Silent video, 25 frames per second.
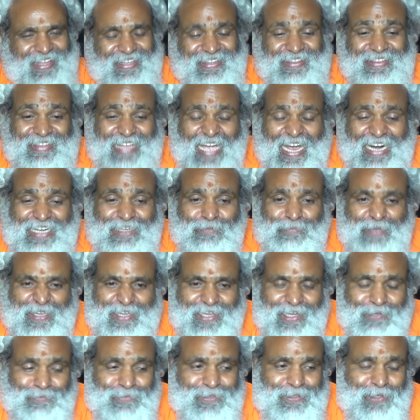that
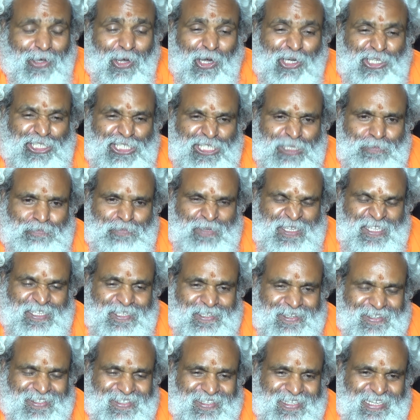becomes
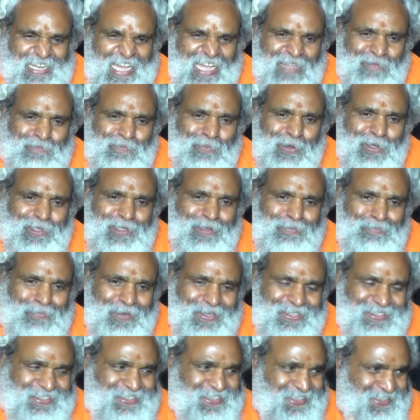auspicious time for the
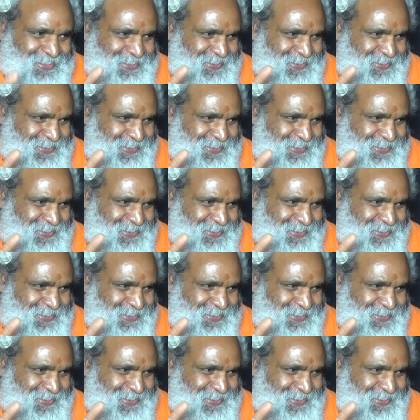person.